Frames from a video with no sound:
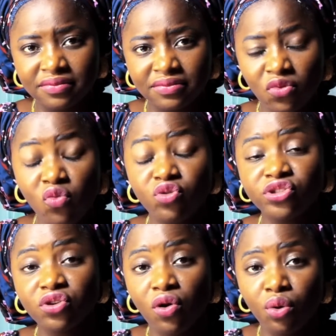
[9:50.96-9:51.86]
Almost
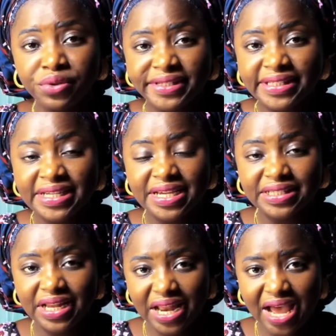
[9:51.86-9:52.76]
all we see is a
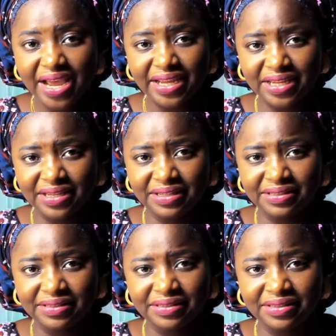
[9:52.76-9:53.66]
lie.
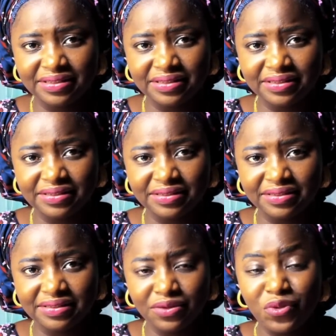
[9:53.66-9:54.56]

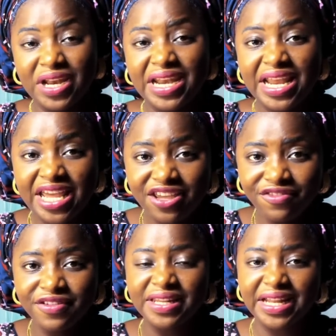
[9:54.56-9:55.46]
We live
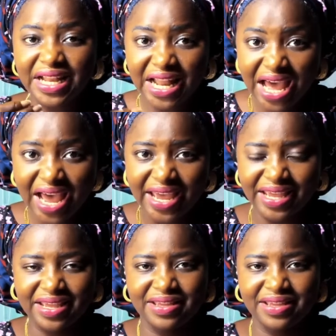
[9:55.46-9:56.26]
in the lie.